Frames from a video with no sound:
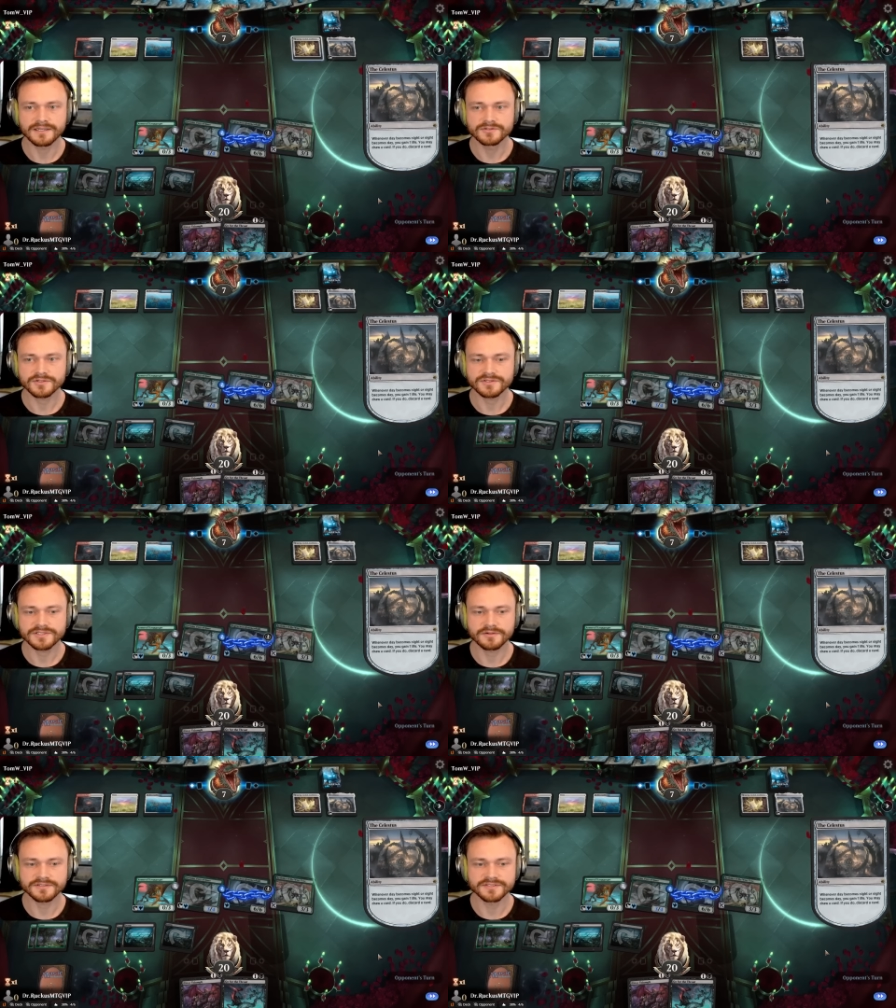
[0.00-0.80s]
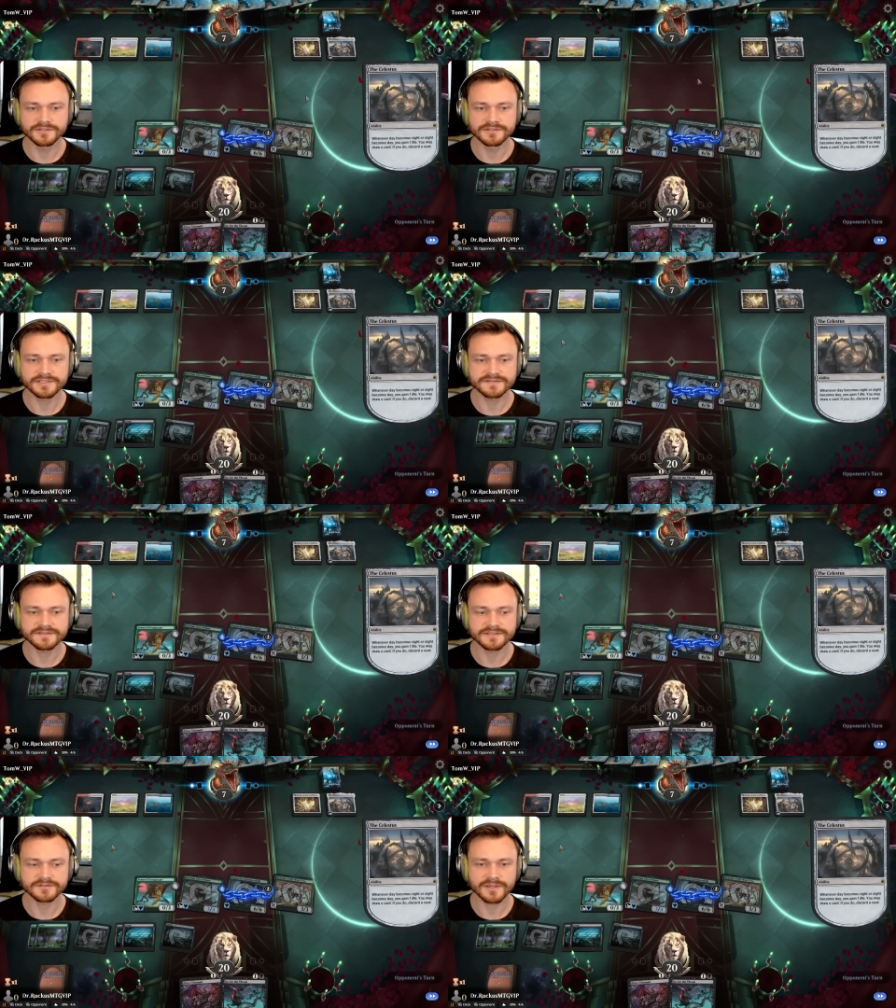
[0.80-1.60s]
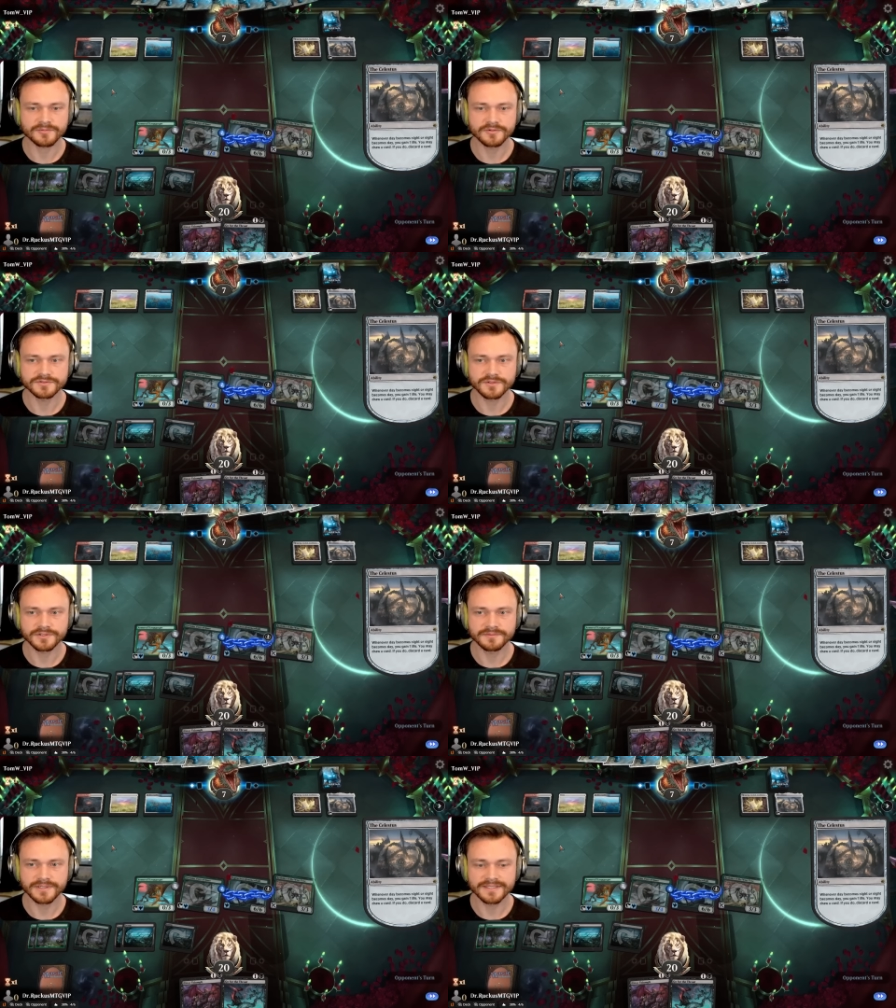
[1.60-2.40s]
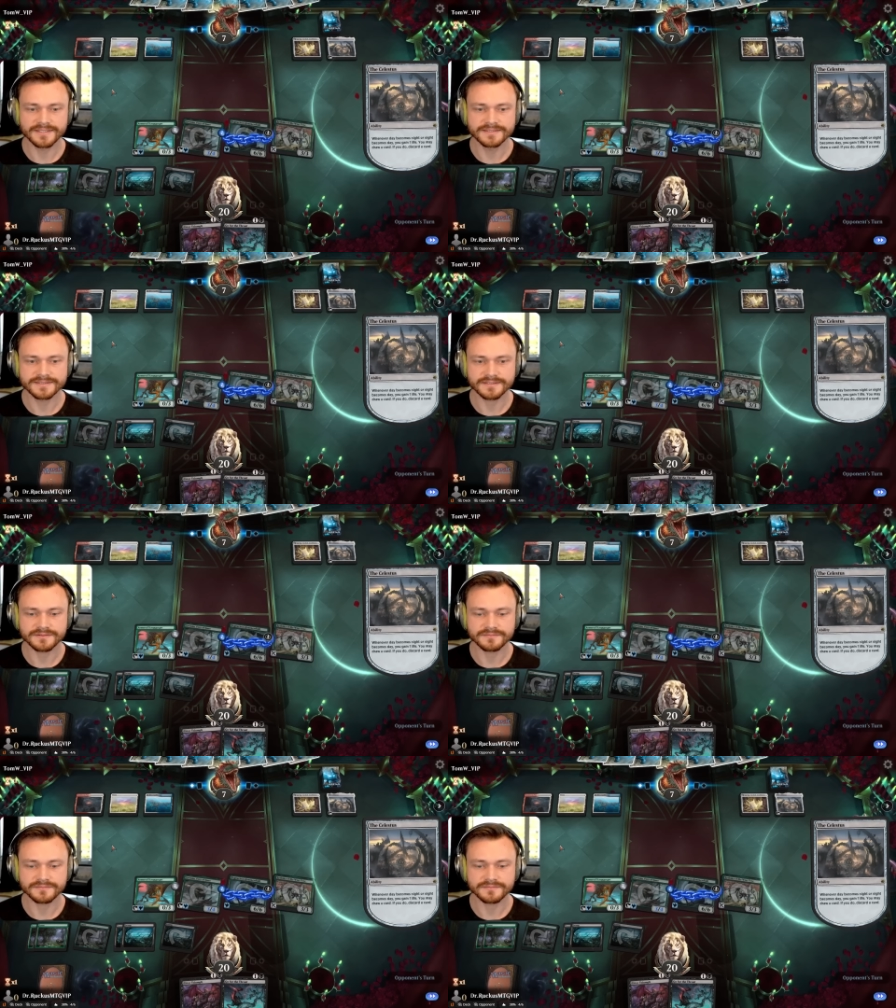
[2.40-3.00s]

Draw discard is good, because it gives us a Scrap Forger target, at least.